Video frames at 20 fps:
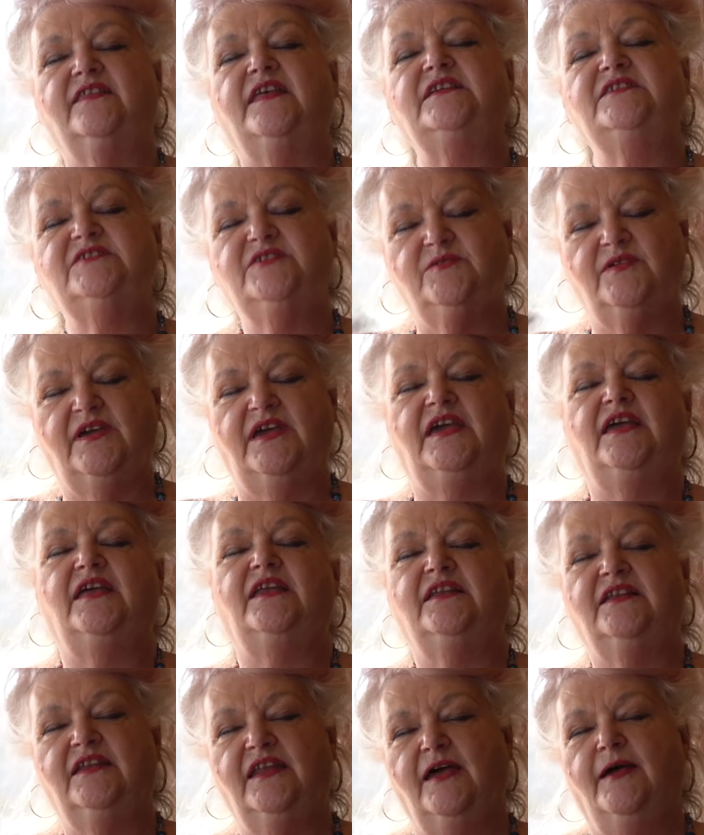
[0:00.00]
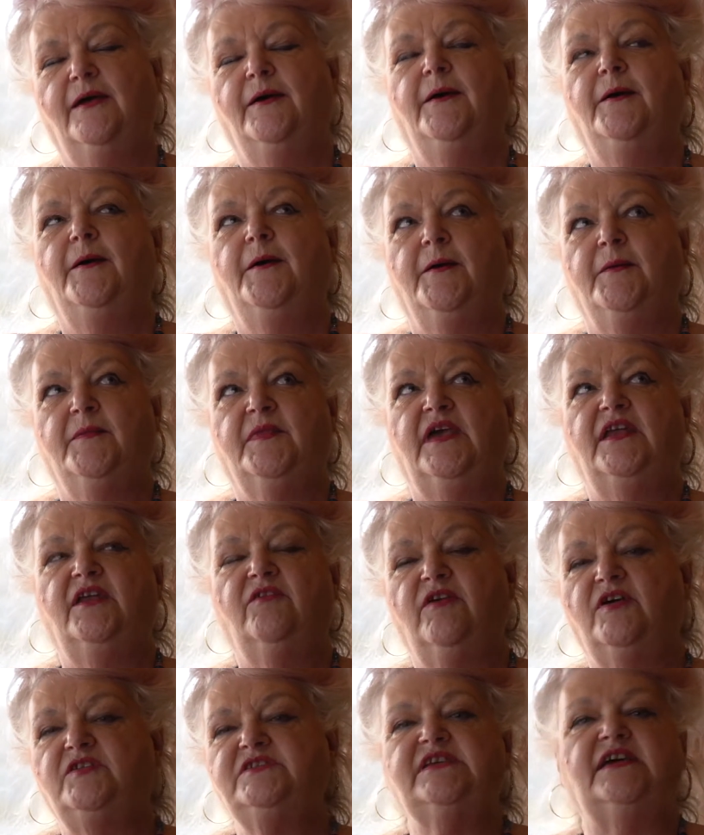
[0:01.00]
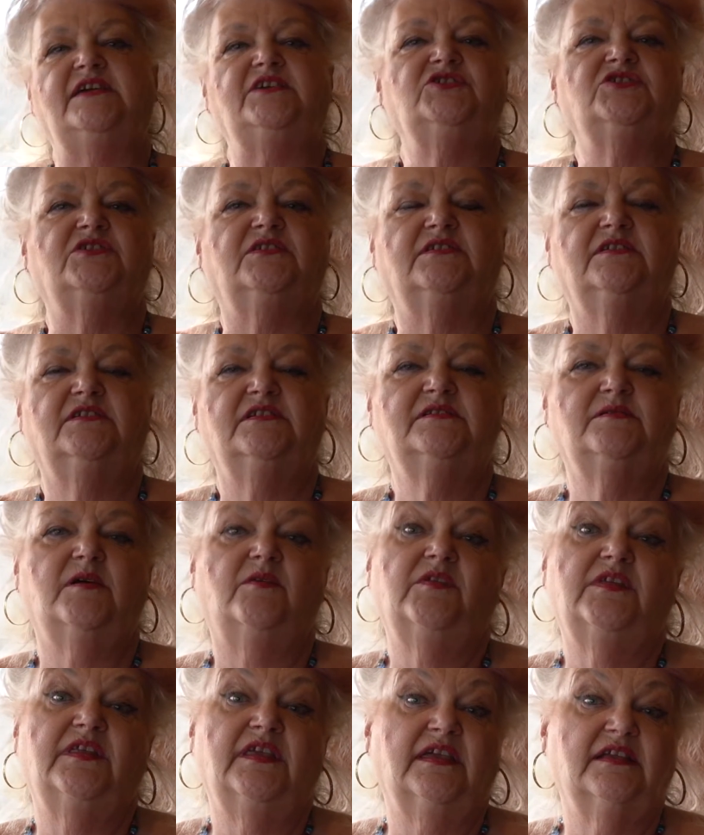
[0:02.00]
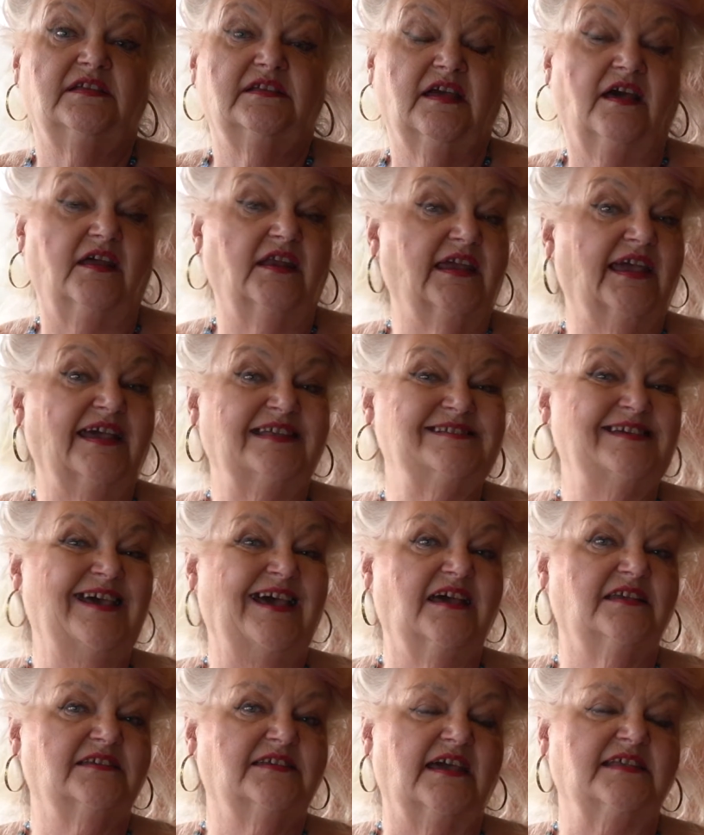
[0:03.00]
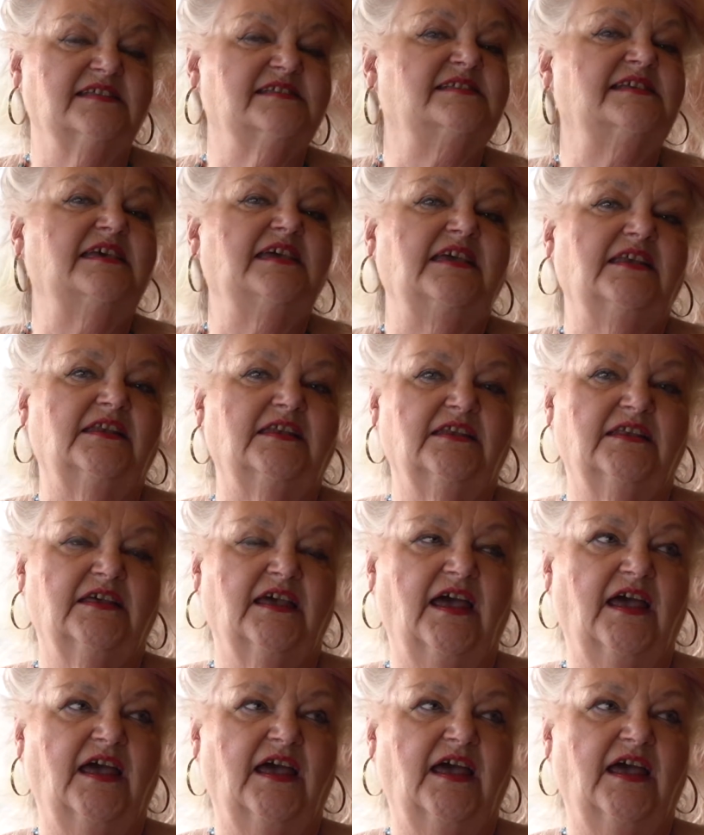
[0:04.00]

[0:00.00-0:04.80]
They do it in a rotation, so everything kind of gets aired, gets seen.